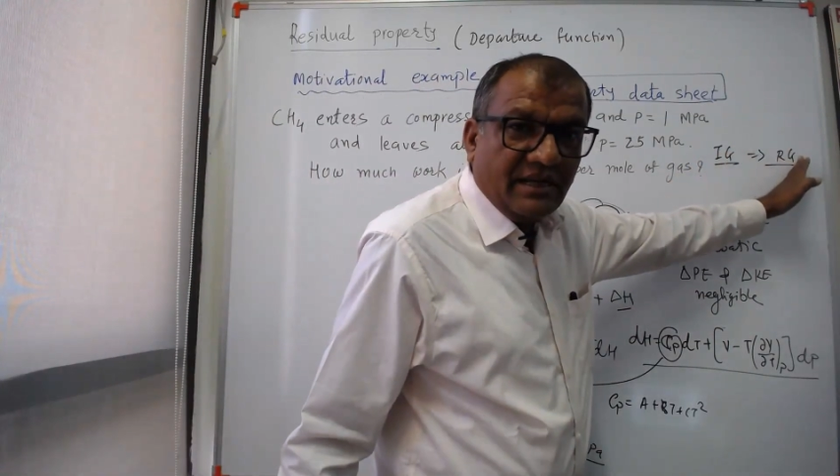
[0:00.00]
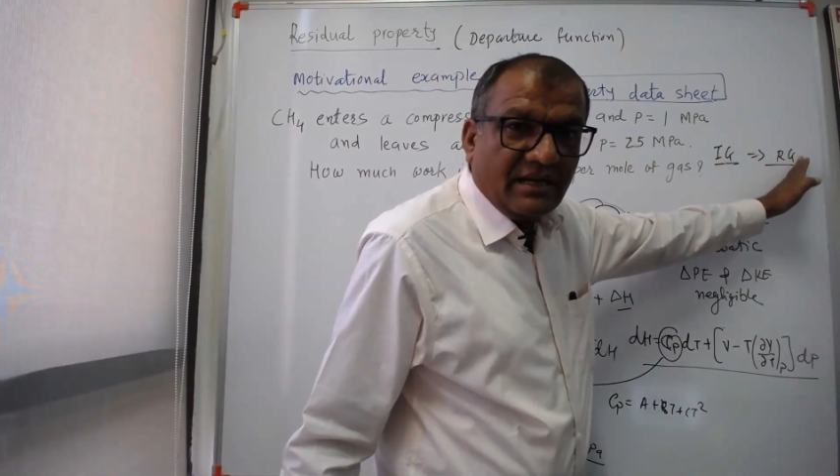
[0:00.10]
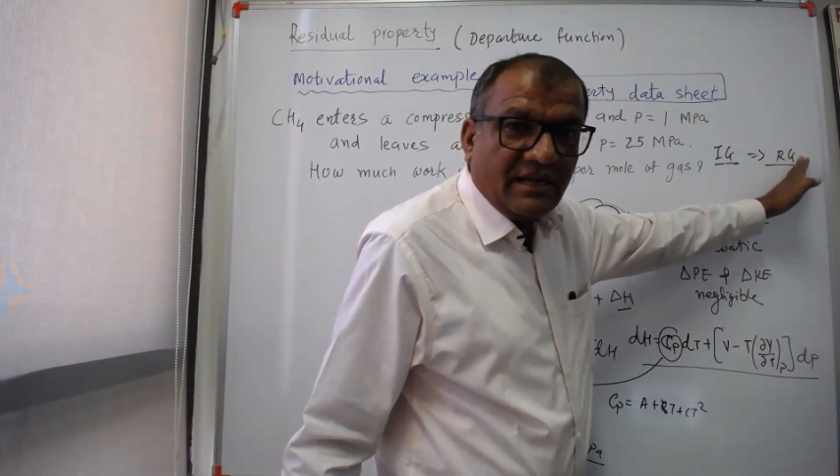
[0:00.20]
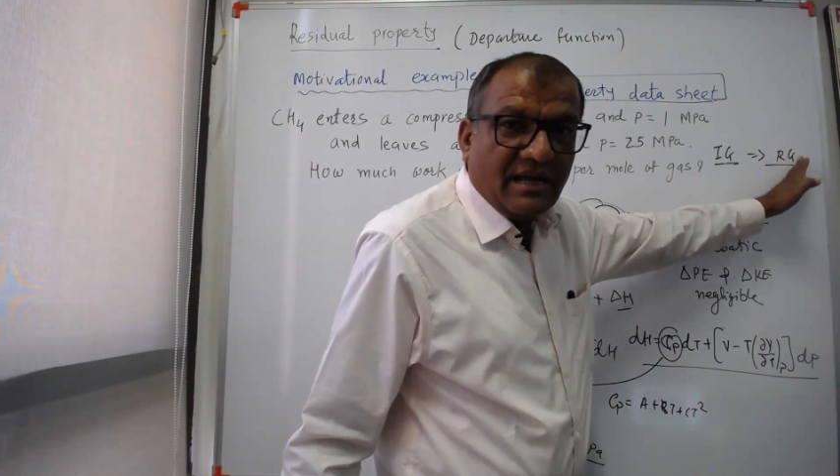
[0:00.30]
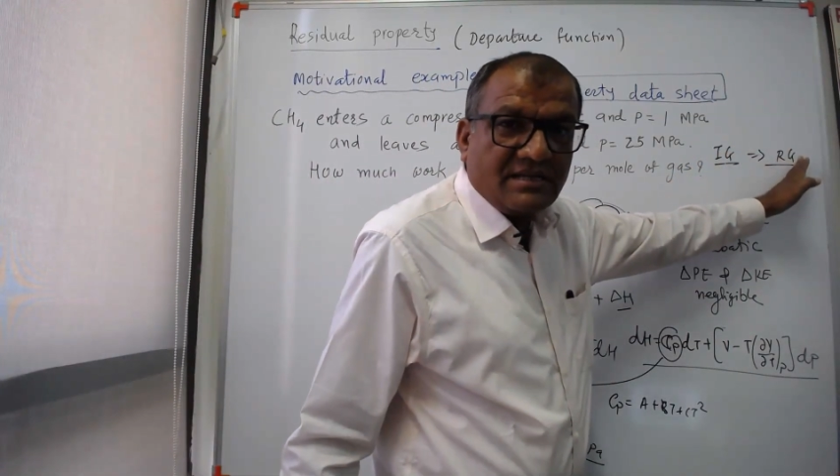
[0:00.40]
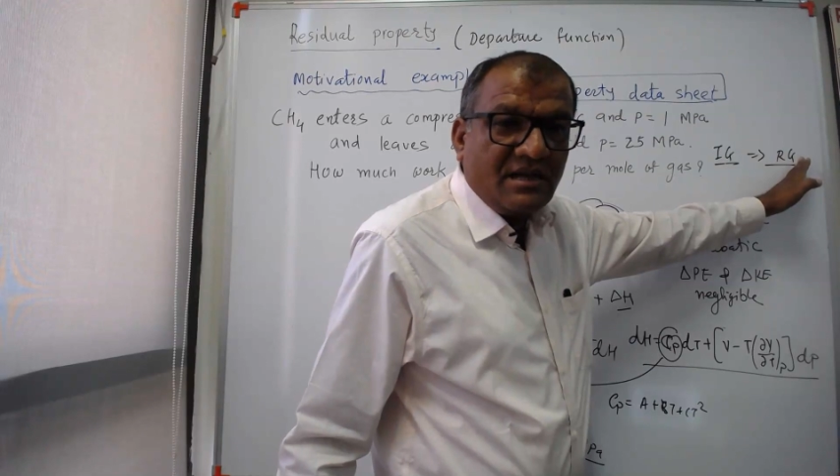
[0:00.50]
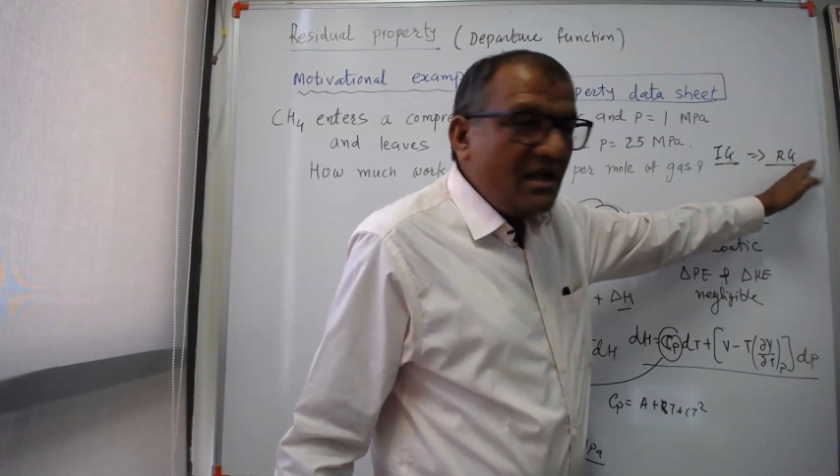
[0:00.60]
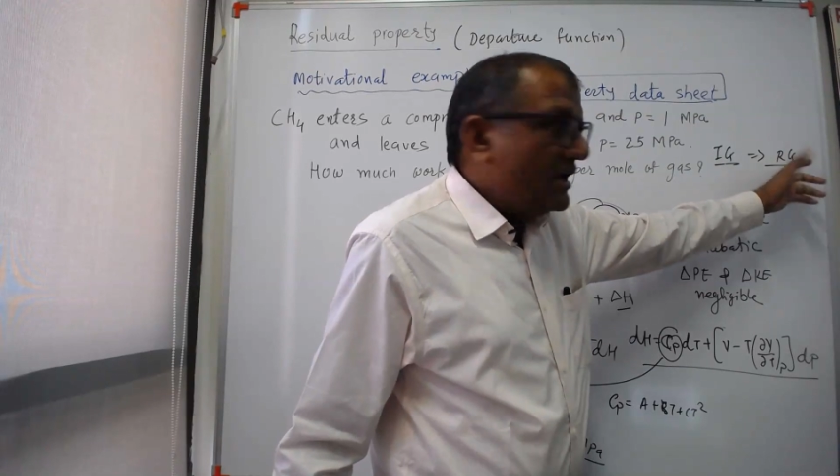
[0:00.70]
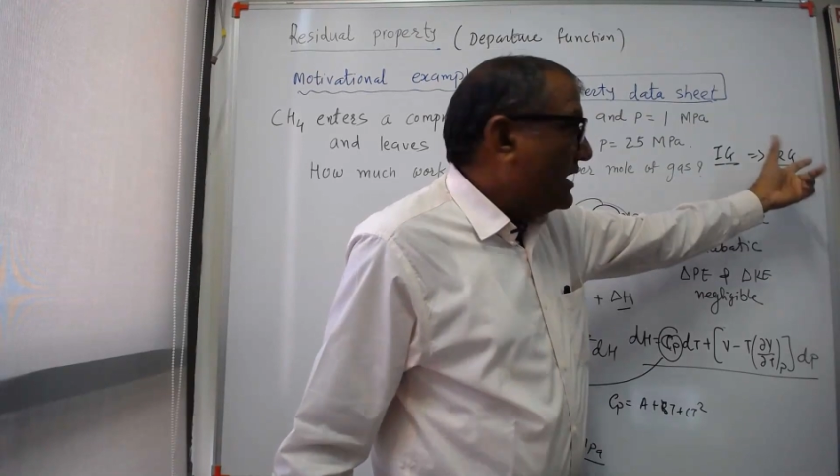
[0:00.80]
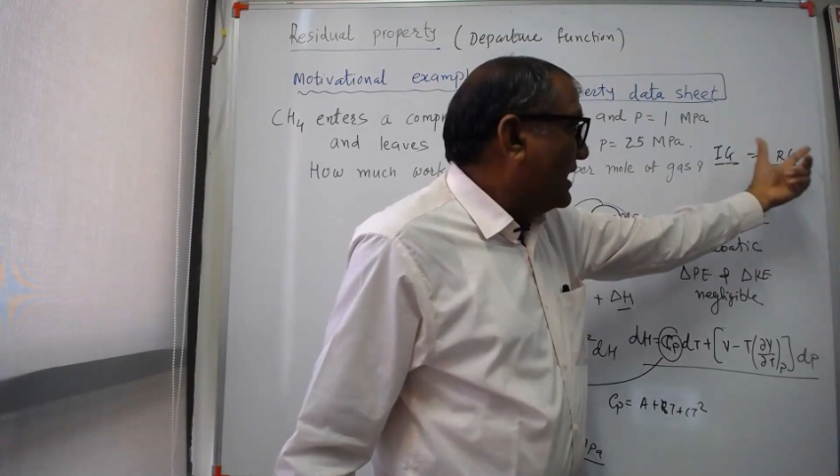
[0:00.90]
gas,
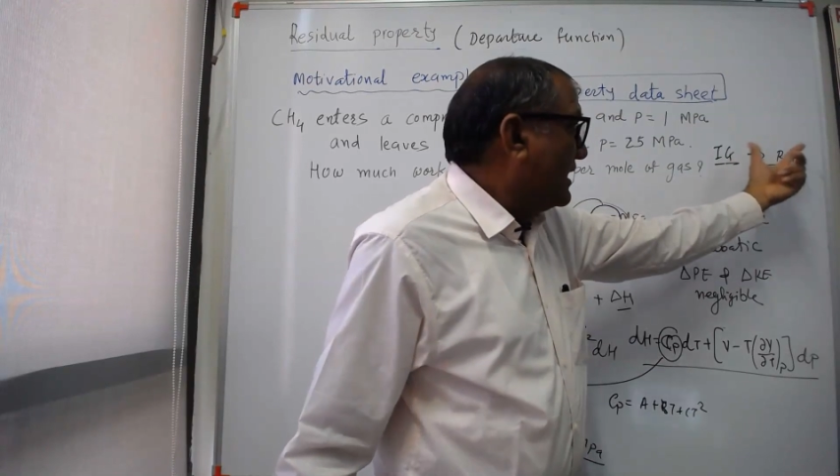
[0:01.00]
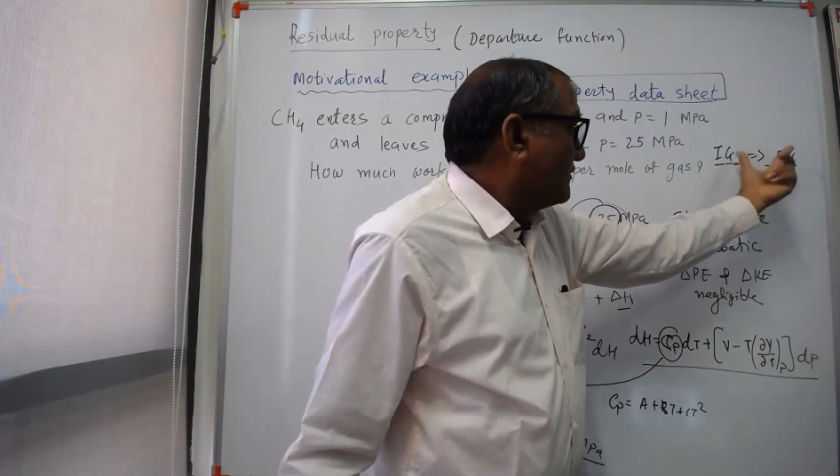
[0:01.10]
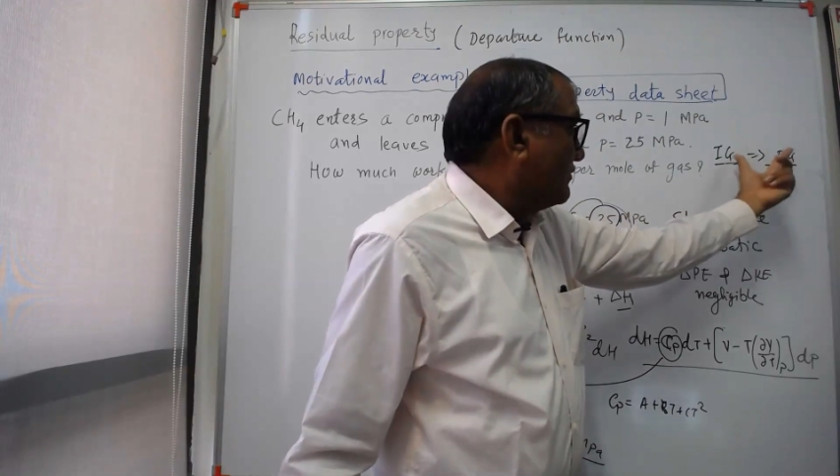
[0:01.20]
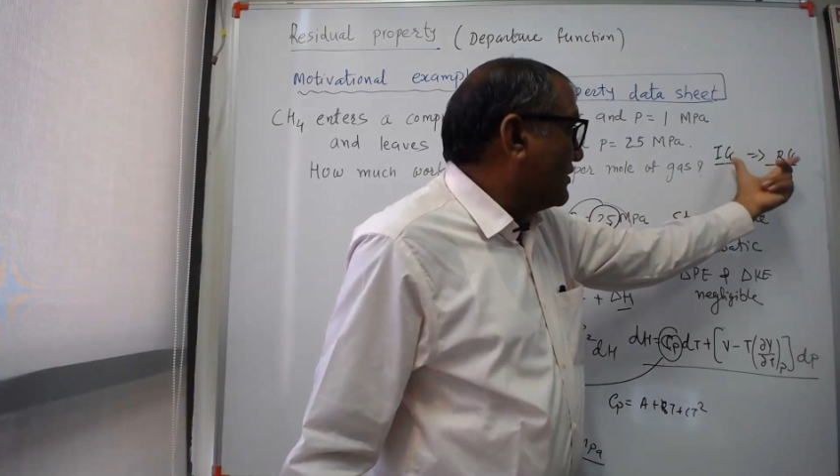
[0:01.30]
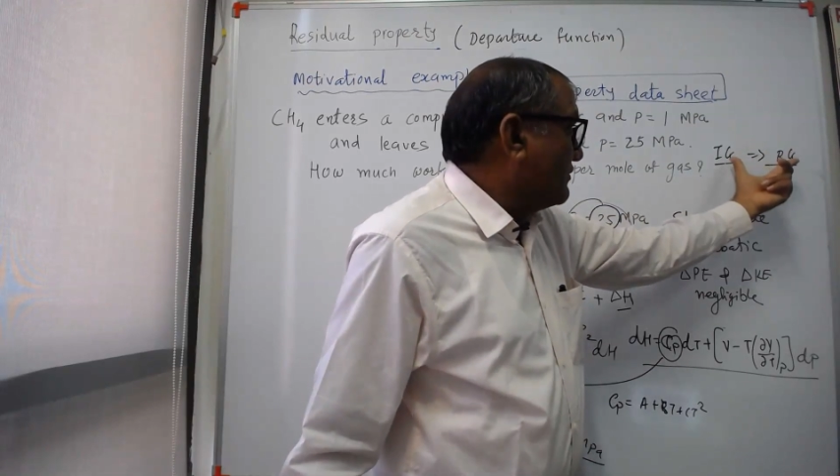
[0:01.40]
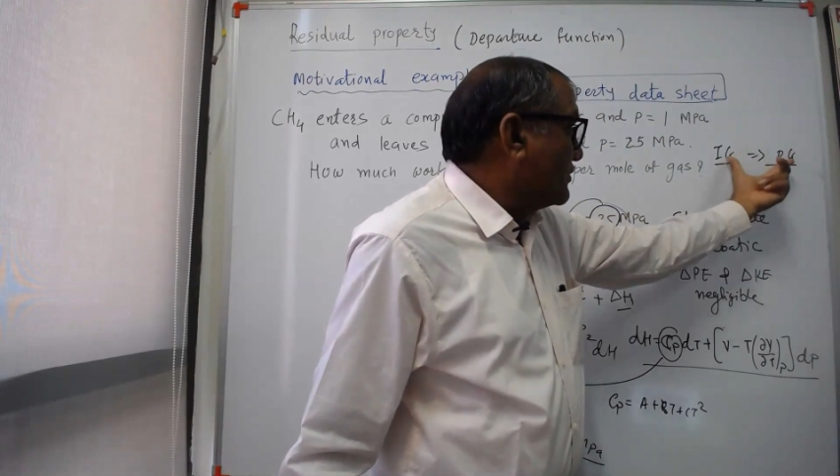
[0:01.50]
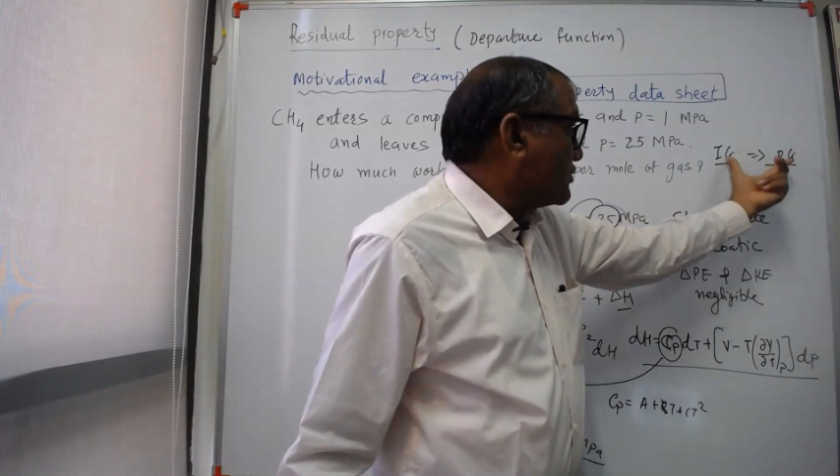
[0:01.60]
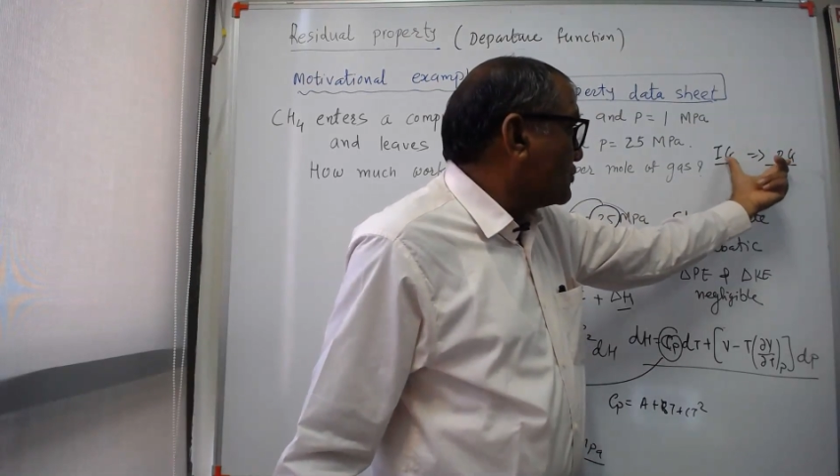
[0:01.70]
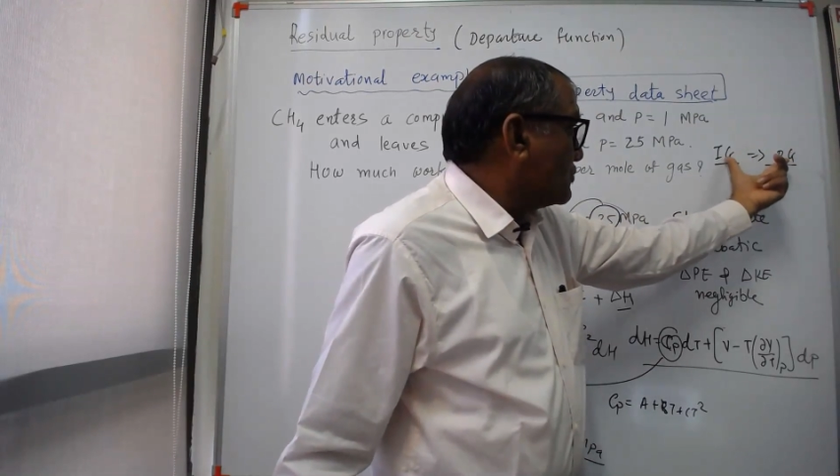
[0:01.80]
and we should